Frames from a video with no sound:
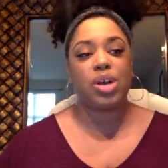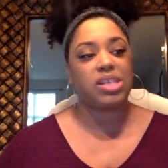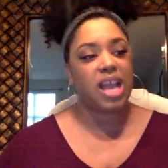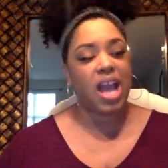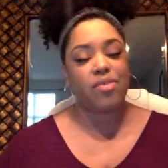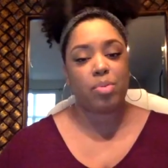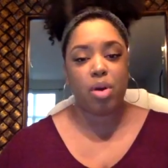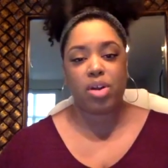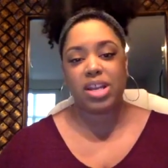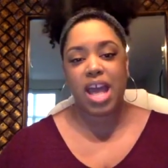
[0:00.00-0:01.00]
because they have it
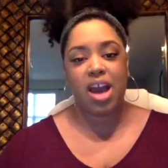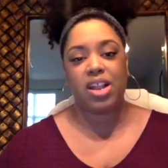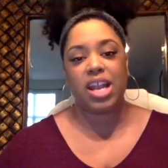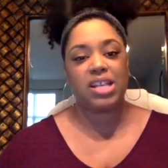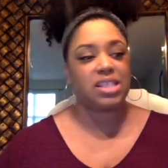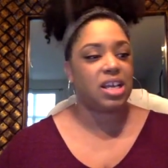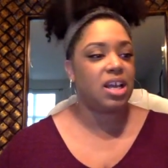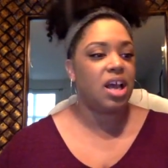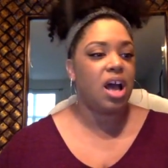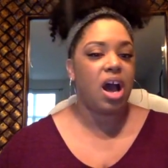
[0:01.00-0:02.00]
broken down into
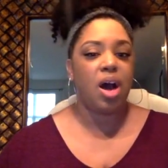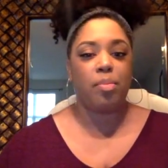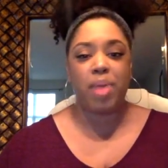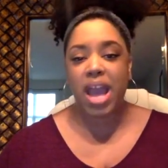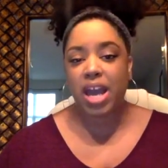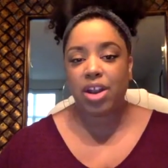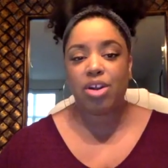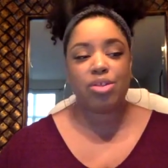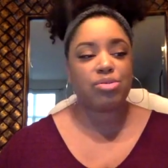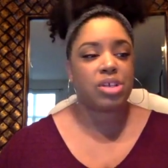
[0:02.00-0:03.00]
banners,